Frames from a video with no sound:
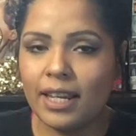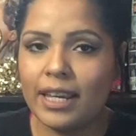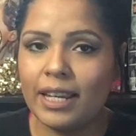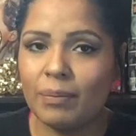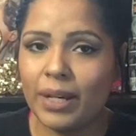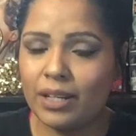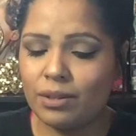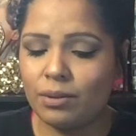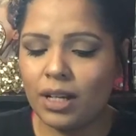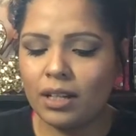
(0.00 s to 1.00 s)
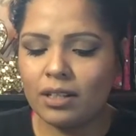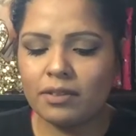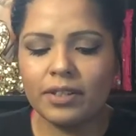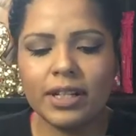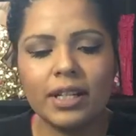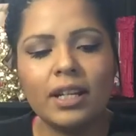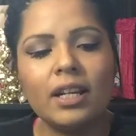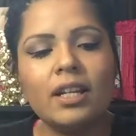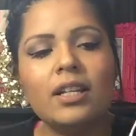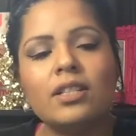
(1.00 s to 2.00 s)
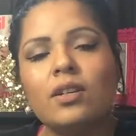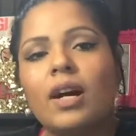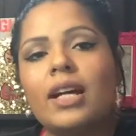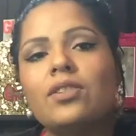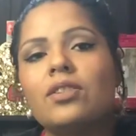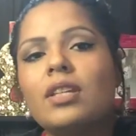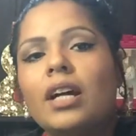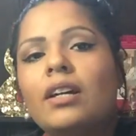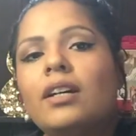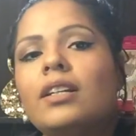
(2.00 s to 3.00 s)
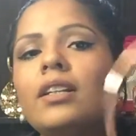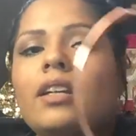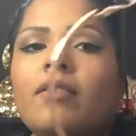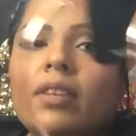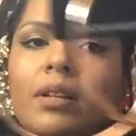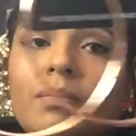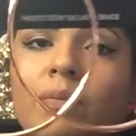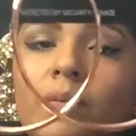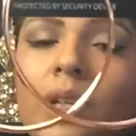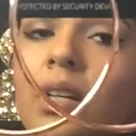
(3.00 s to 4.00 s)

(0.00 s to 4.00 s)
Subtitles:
again, I paid $2 for it, so I couldn't leave them.